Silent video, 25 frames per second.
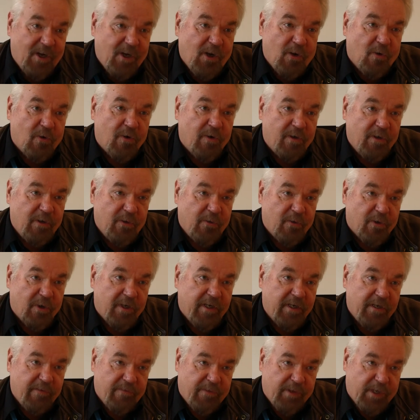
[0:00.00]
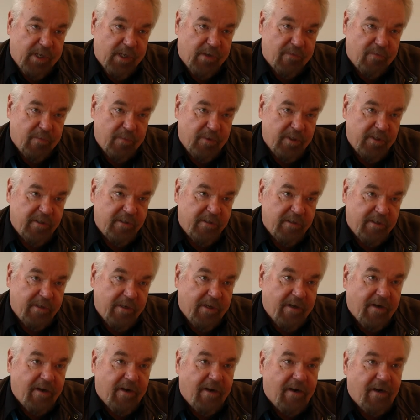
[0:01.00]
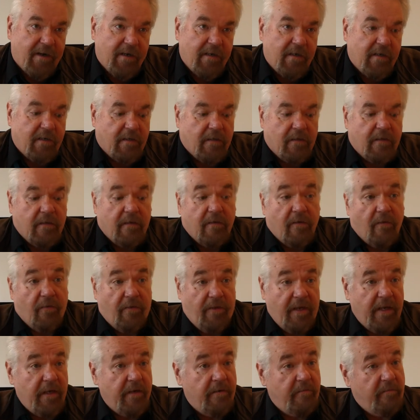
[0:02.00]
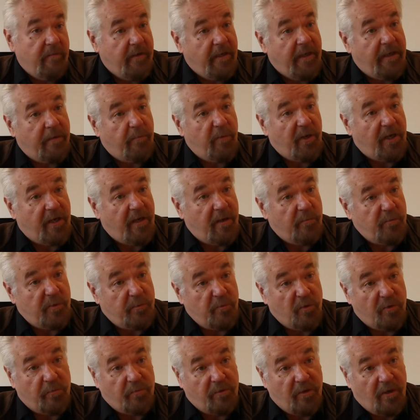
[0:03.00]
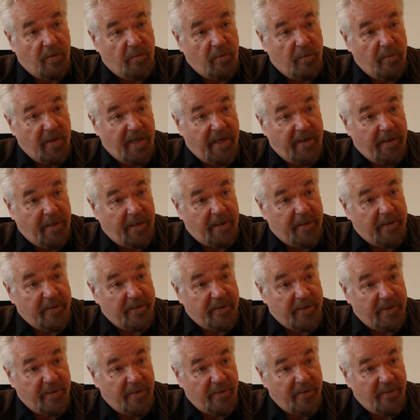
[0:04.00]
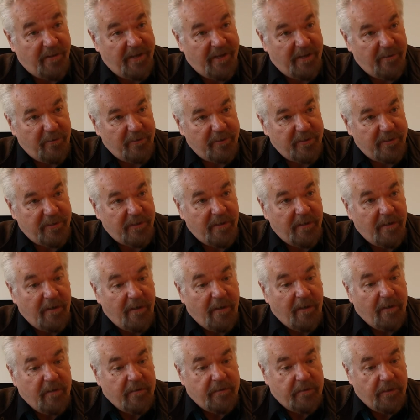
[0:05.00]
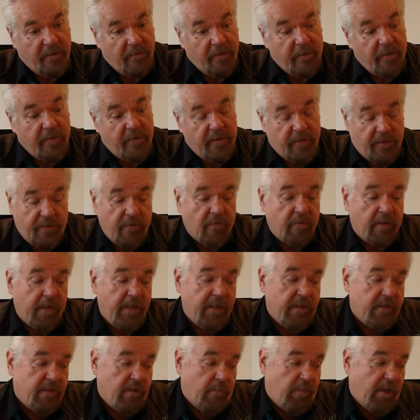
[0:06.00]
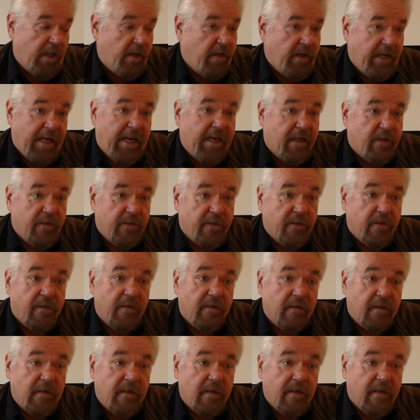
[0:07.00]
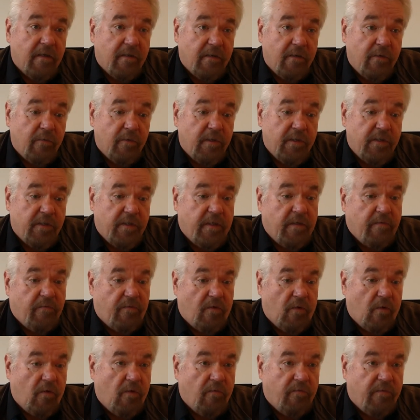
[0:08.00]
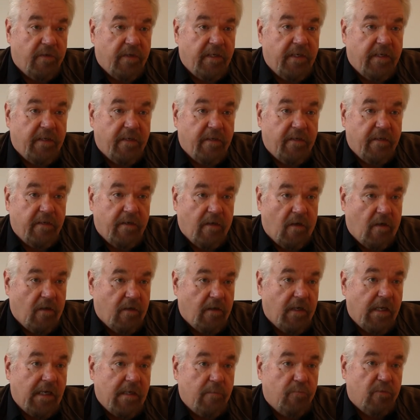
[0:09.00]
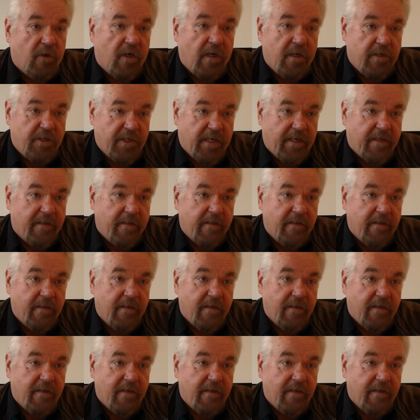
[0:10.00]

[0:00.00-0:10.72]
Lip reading: or an organ of the government, then it becomes more problematic. So the story is about an actor who is involved in an online project,